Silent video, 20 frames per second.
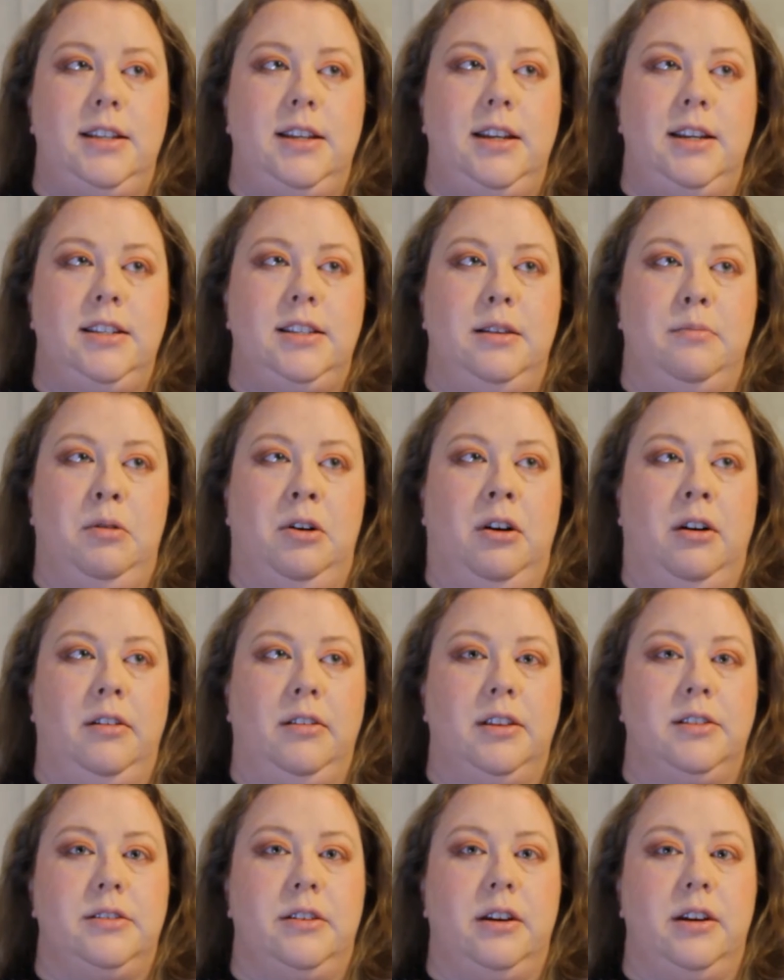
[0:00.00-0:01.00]
is the part
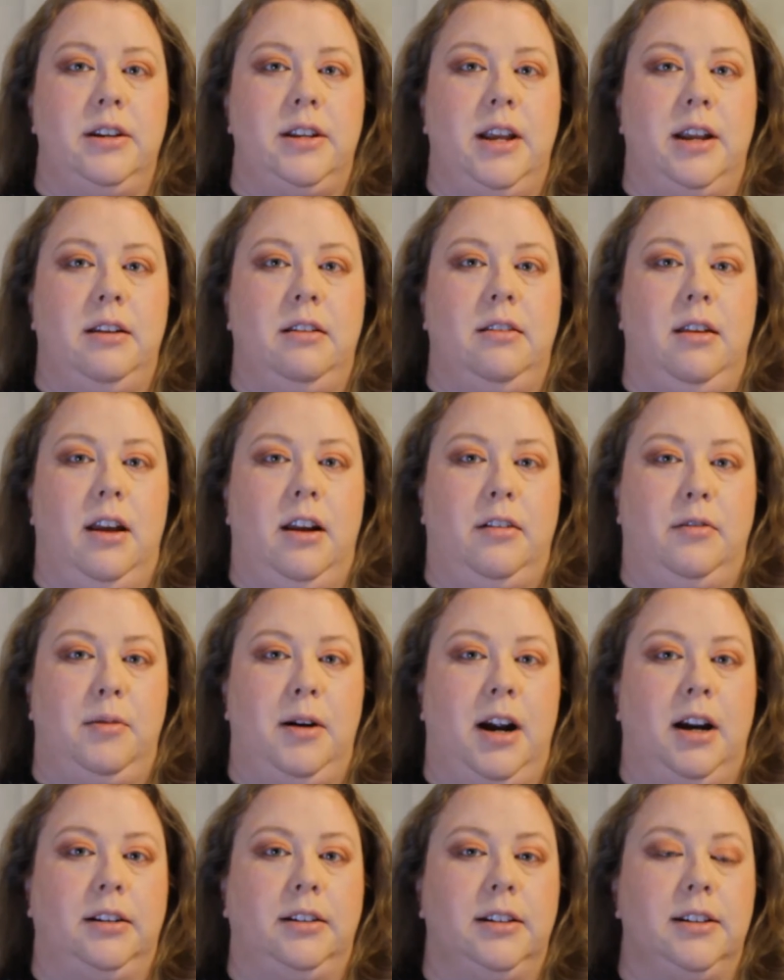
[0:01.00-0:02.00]
that's going to take a lot of
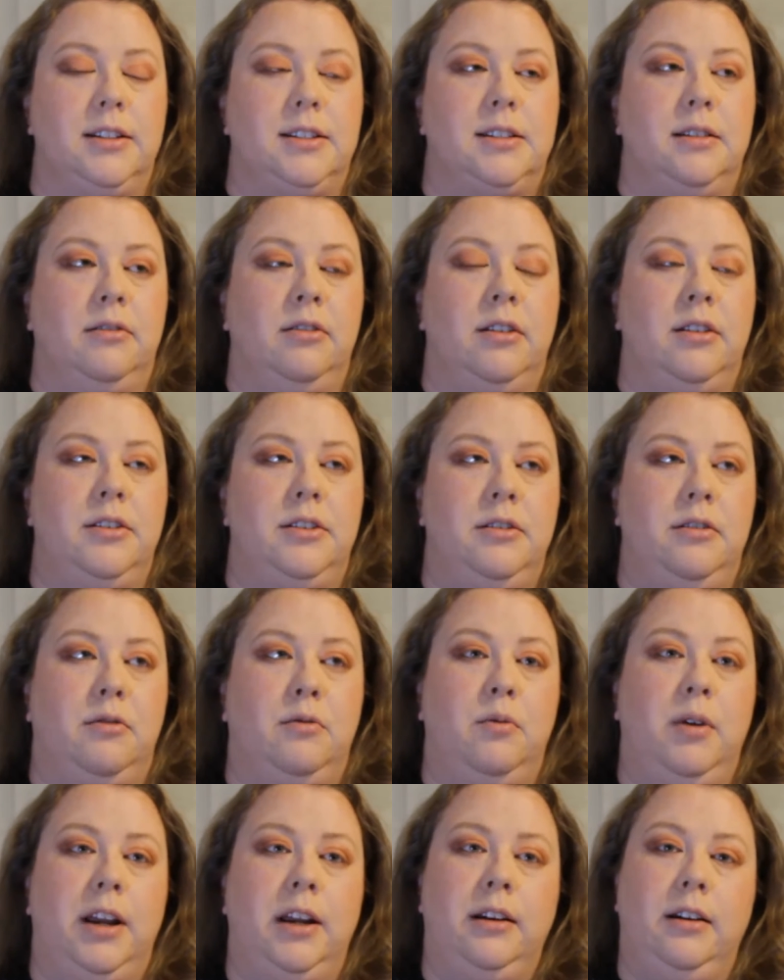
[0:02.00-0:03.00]
practice. I'm going to do a
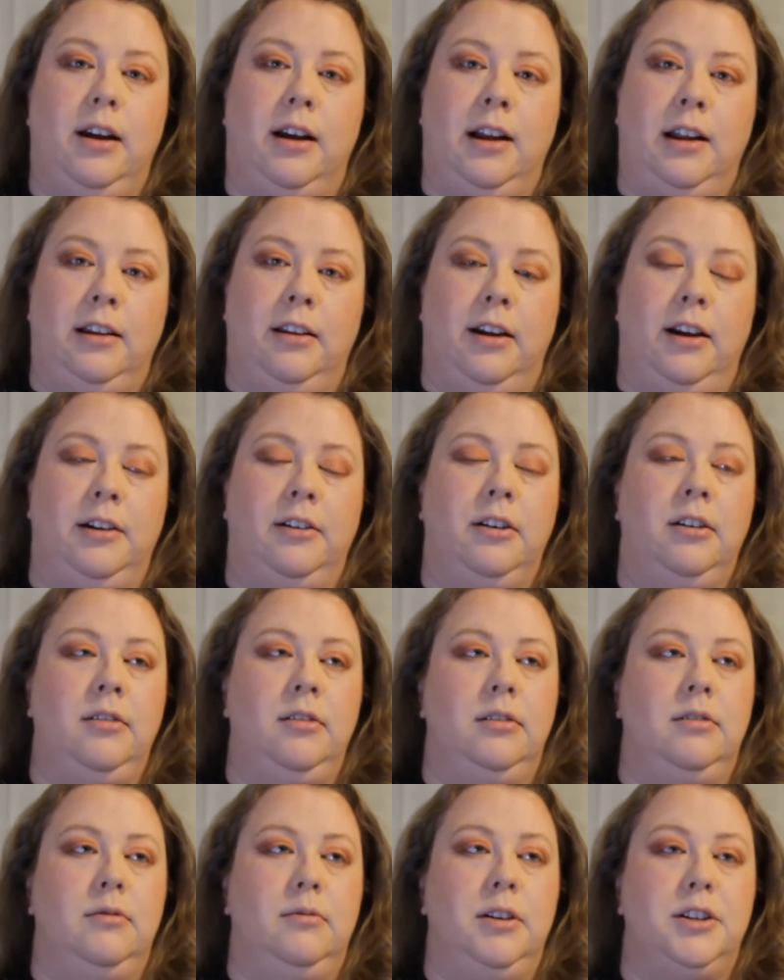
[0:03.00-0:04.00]
winged eyeliner.
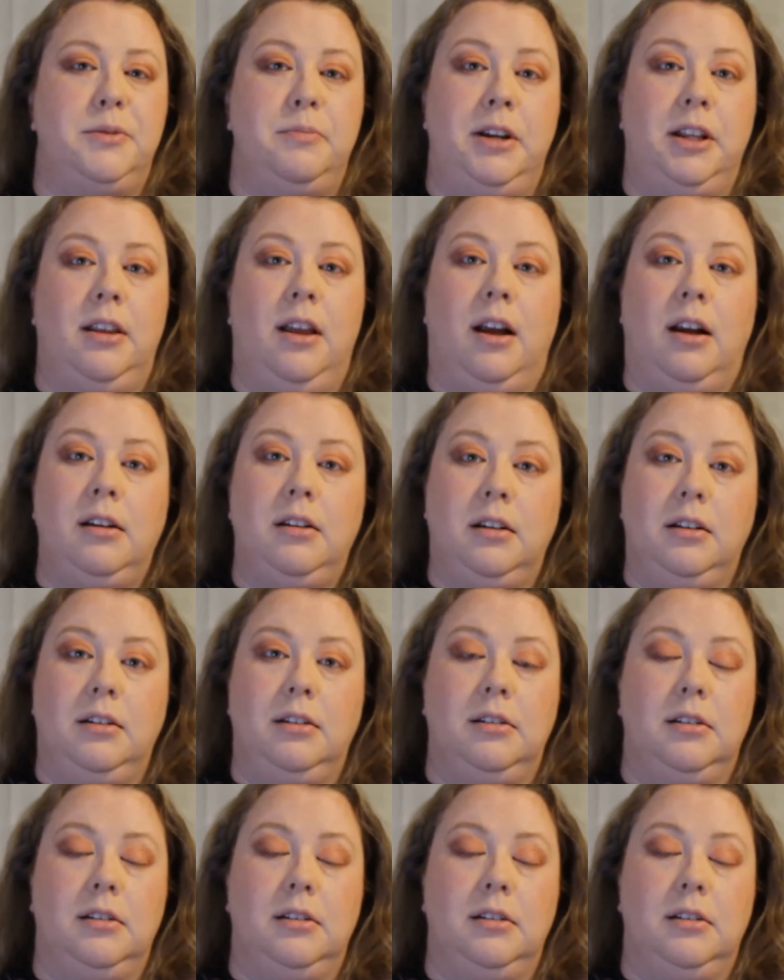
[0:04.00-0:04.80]
Wish me luck.